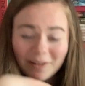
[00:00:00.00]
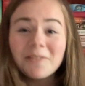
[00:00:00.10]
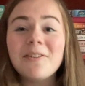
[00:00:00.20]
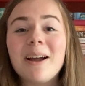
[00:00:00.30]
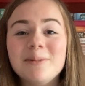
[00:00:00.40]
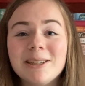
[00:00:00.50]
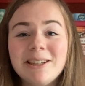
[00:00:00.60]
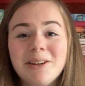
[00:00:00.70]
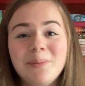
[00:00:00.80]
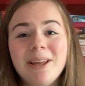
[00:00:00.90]
fiber in
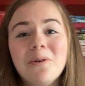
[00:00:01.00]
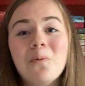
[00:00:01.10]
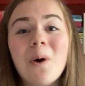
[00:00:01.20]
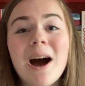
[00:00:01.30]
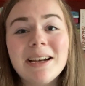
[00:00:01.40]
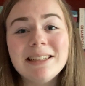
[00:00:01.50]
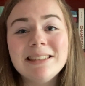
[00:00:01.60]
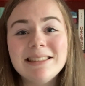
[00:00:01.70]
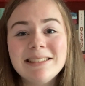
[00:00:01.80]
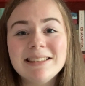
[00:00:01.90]
her being wanted
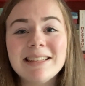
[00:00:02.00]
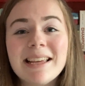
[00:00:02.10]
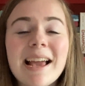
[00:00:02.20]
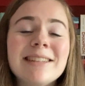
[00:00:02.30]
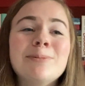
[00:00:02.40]
to say yes,